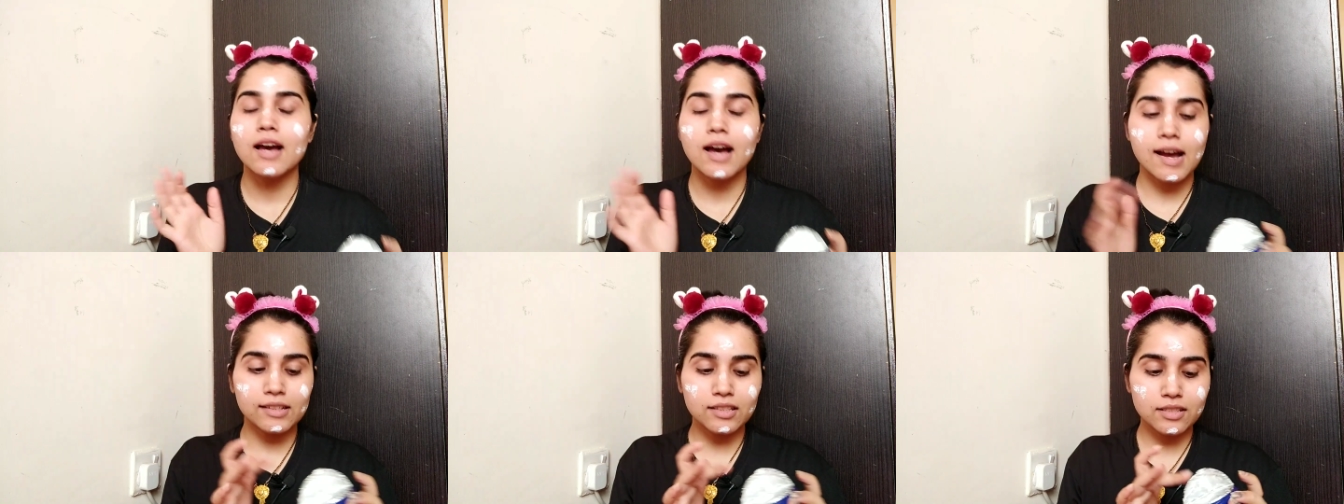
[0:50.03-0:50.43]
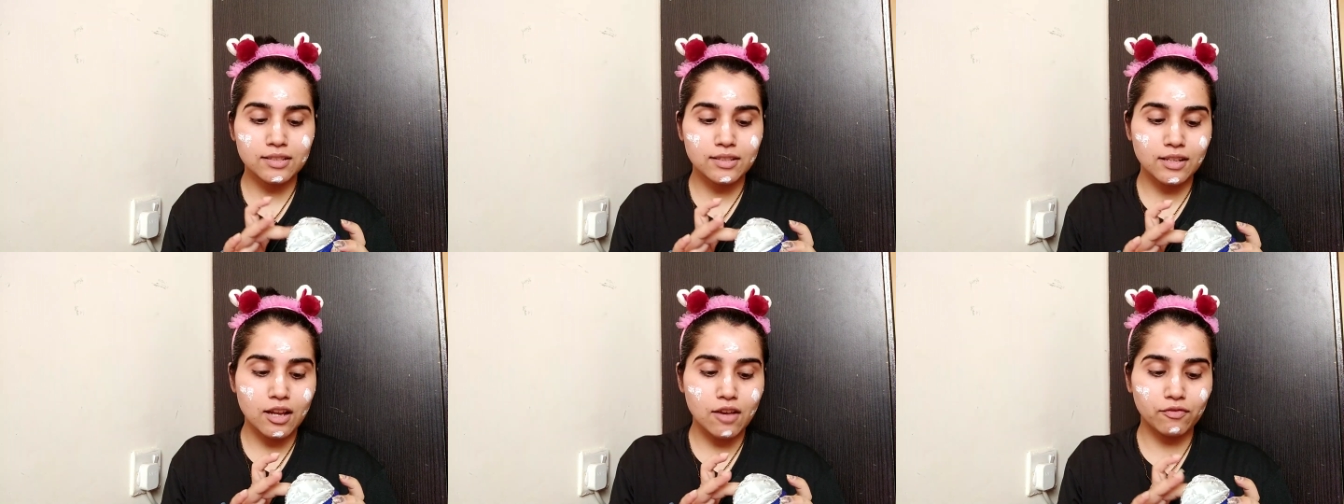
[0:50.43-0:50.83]
I just
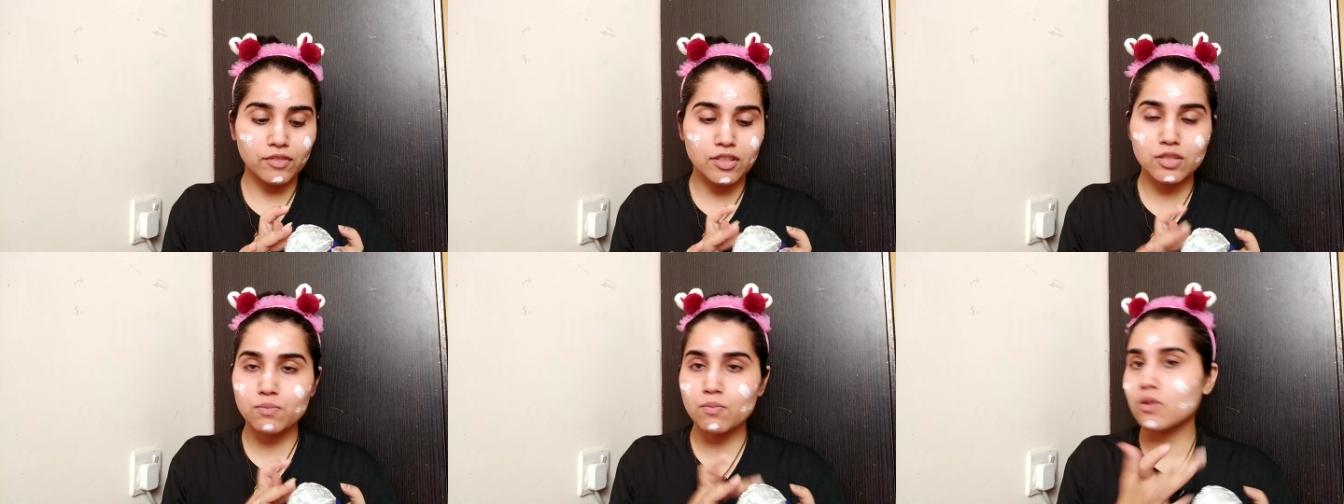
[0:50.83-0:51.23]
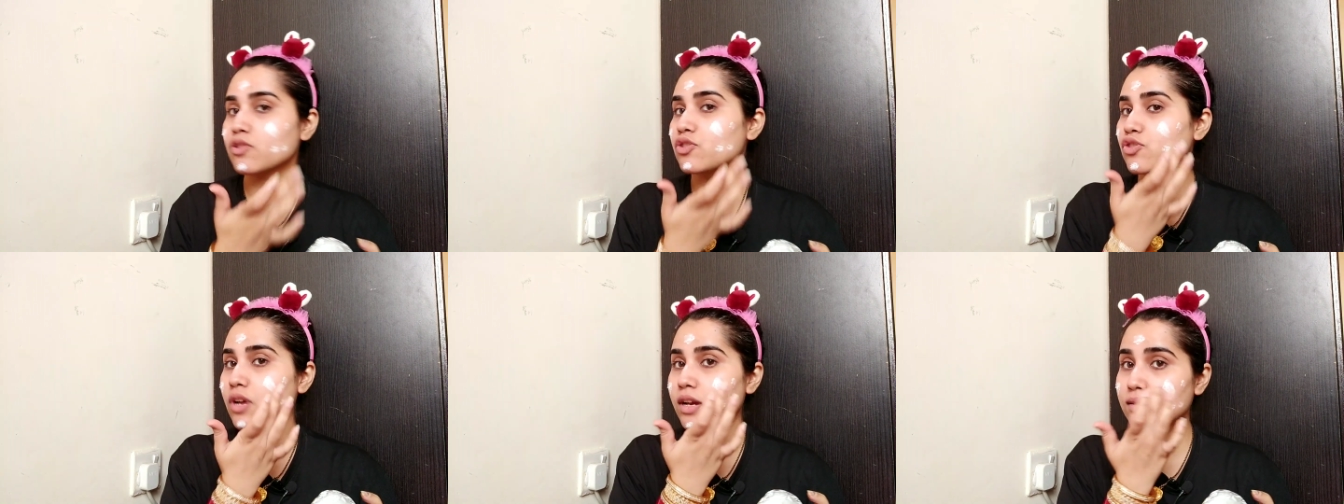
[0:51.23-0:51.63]
love this
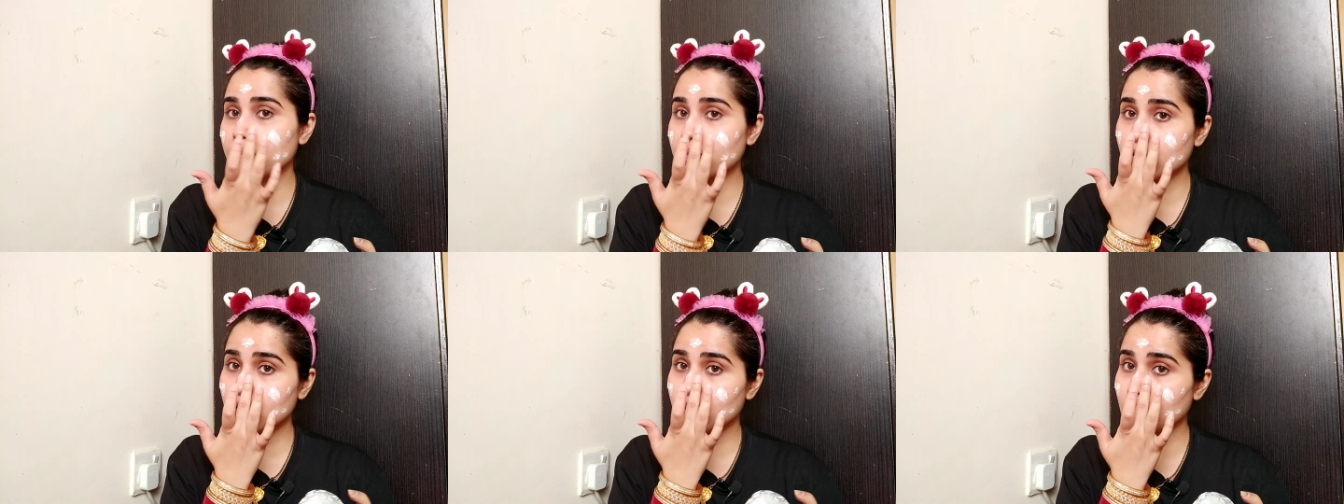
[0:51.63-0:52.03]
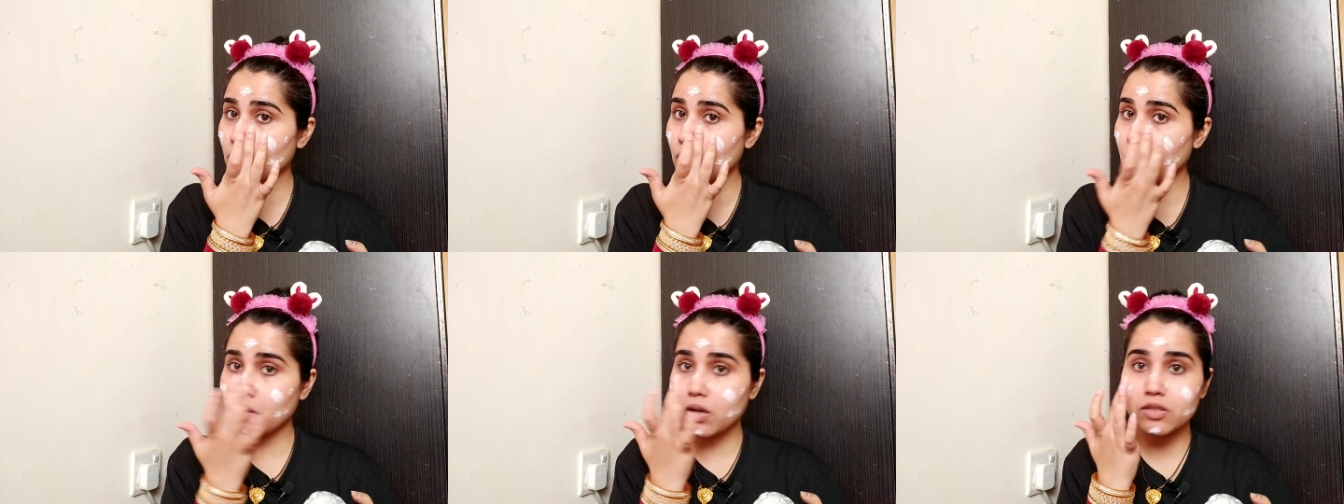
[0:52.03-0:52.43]
moisturizer
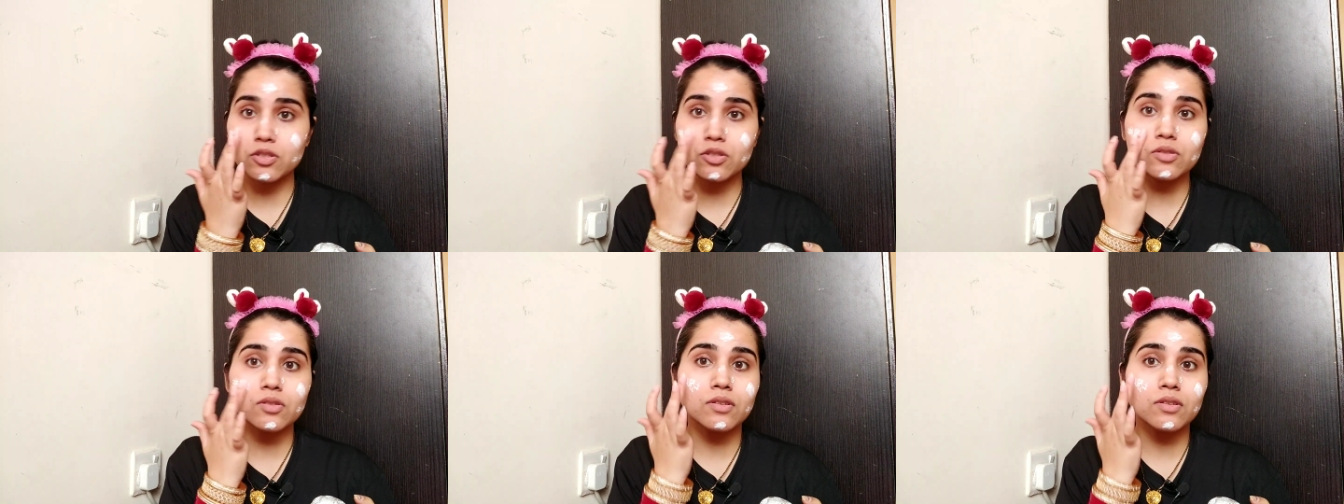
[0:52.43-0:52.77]
so much,